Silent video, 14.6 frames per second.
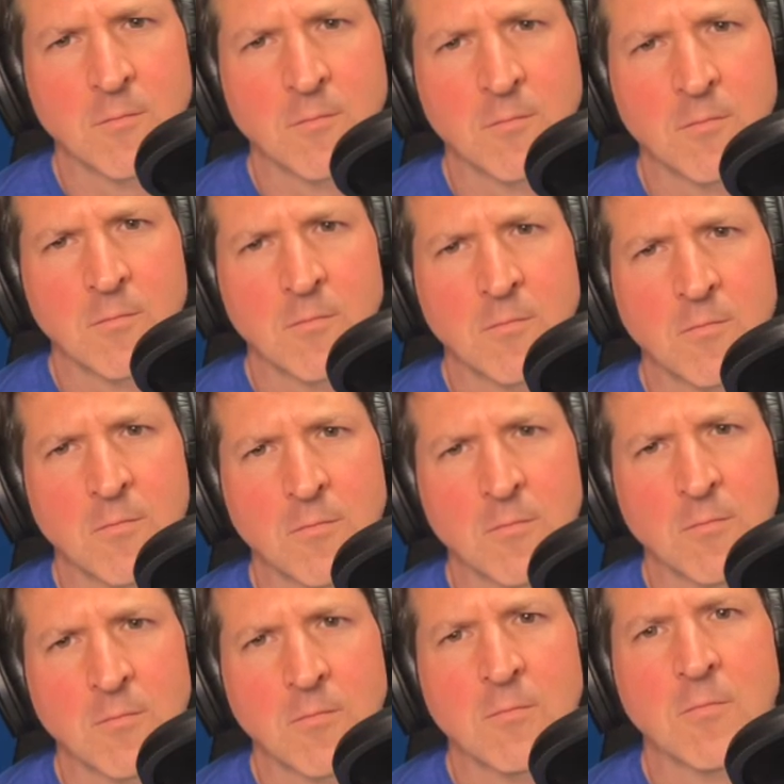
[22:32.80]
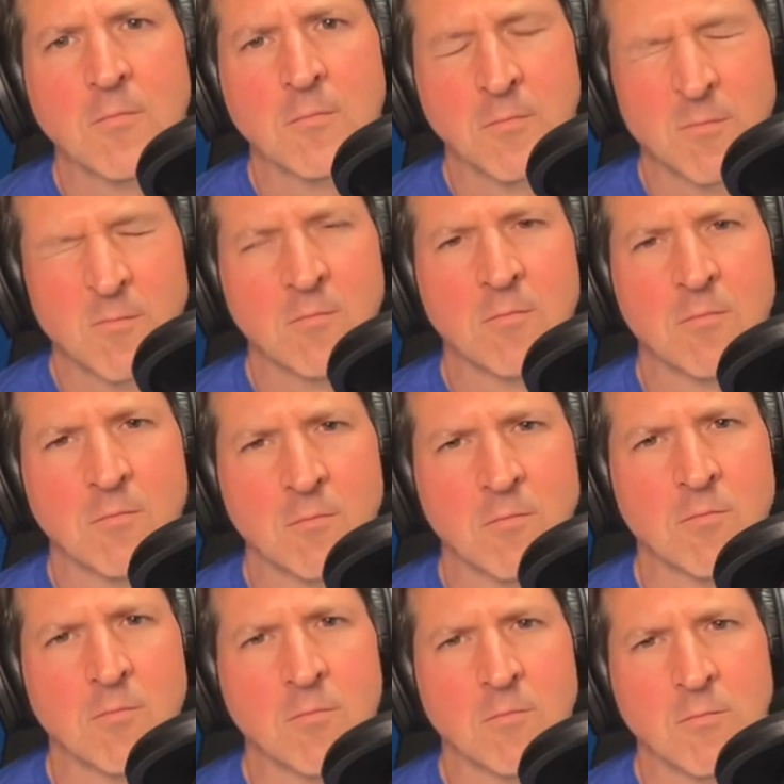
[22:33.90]

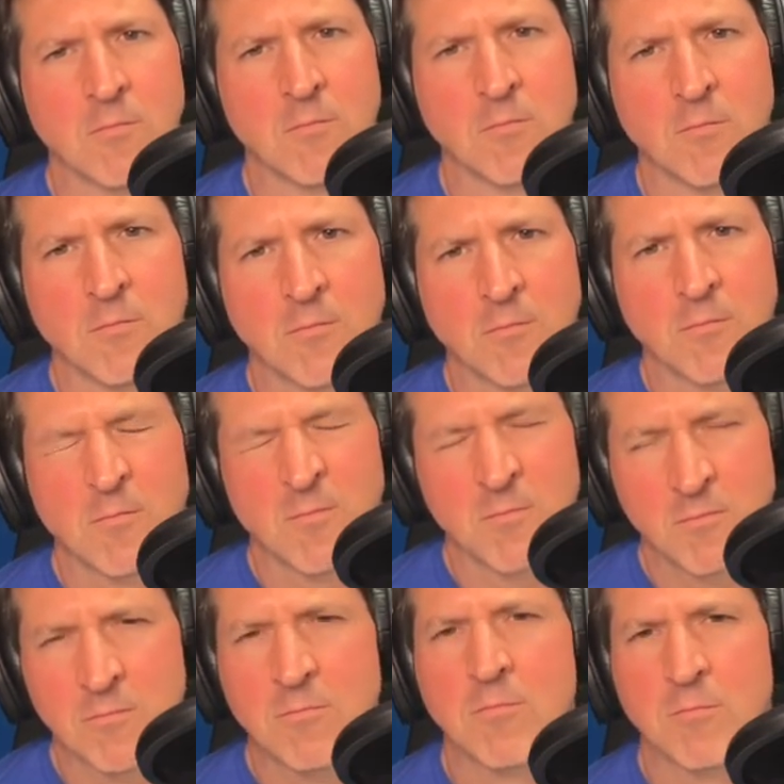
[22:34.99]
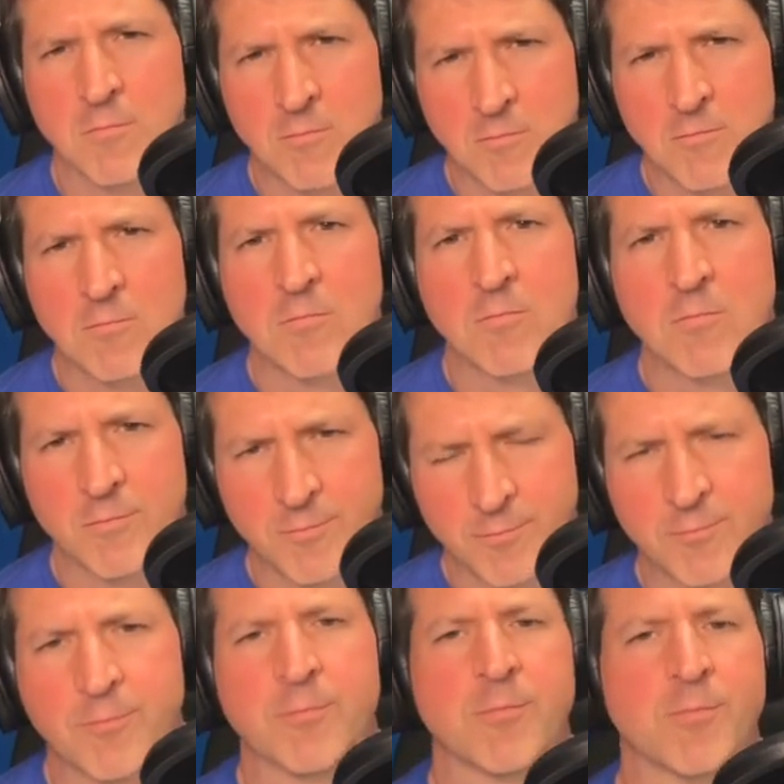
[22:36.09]

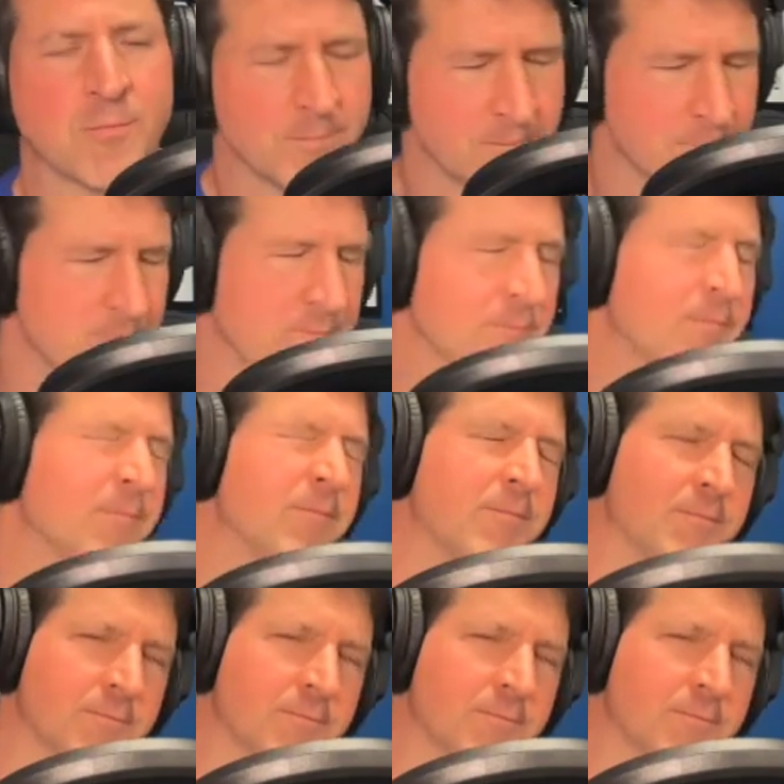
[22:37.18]
The person shown says nothing.